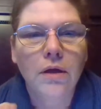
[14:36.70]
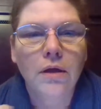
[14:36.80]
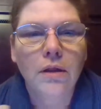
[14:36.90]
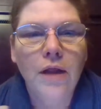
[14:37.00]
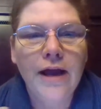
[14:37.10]

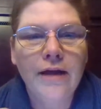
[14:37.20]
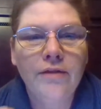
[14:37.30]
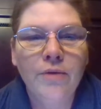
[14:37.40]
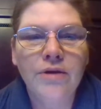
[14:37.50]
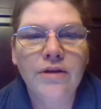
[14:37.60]
Like,
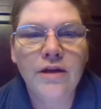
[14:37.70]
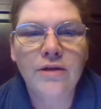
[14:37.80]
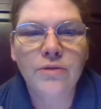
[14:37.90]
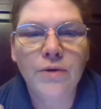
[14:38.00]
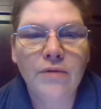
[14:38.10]
there were
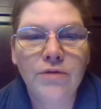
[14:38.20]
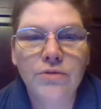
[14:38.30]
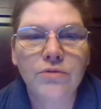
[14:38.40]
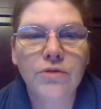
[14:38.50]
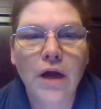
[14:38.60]
days when I was
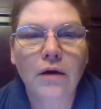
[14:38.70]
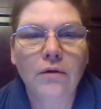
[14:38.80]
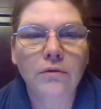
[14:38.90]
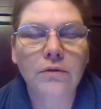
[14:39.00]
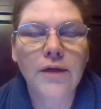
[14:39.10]

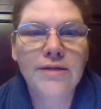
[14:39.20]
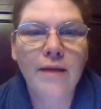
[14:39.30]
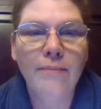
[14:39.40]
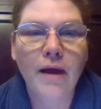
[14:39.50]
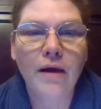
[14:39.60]
suicidal. That's
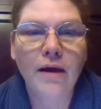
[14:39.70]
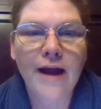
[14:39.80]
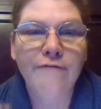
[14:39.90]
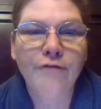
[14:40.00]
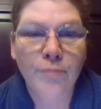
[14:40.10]
how bad it
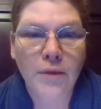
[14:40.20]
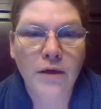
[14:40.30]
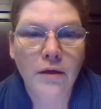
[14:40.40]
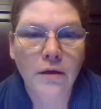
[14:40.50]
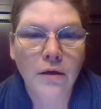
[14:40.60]
got for
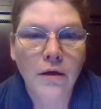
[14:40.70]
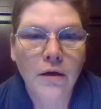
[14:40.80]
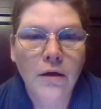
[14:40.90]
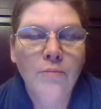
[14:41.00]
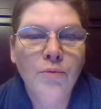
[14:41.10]
me.
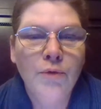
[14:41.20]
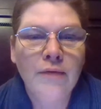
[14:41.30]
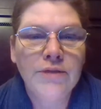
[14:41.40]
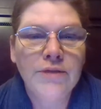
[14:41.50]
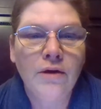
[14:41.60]
But when
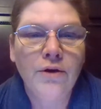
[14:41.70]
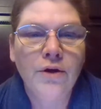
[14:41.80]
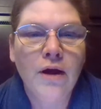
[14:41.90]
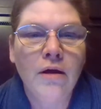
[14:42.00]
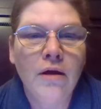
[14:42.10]
I'm telling
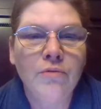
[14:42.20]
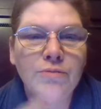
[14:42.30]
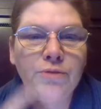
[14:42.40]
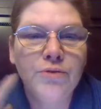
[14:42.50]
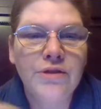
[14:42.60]
you, it was
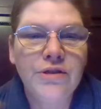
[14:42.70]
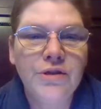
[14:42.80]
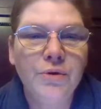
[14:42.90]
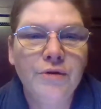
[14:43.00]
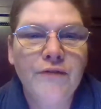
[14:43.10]
between
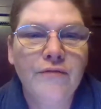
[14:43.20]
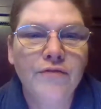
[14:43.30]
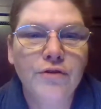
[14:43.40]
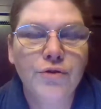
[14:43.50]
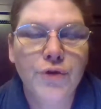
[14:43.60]
0 and 5
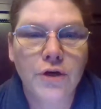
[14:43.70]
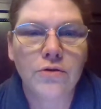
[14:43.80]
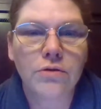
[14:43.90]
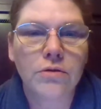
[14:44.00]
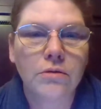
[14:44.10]
for 2
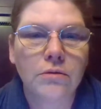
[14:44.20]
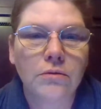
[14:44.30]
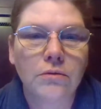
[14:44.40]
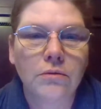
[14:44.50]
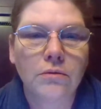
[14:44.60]
years.
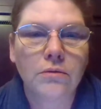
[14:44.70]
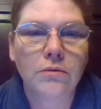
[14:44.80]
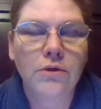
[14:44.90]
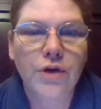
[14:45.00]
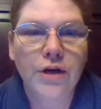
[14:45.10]

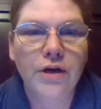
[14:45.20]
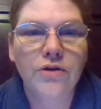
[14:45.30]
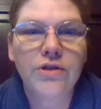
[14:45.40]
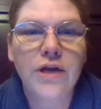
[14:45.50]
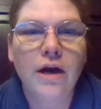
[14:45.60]
You can
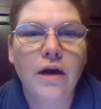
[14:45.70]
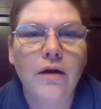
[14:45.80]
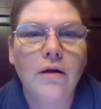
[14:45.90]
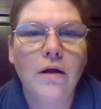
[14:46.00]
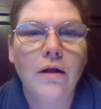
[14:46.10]

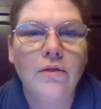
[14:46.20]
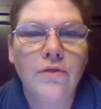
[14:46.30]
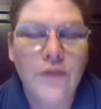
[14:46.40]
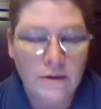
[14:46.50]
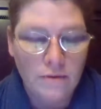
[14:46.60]
understand
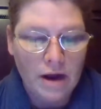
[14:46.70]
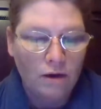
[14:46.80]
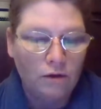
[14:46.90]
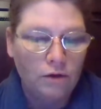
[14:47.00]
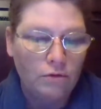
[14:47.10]

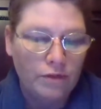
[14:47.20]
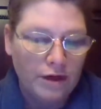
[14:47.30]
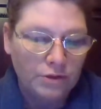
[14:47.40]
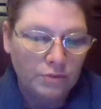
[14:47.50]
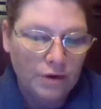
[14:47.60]
how low that
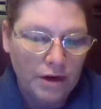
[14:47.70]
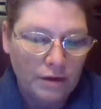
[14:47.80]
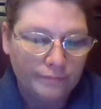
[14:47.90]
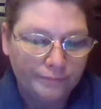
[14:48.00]
is, right?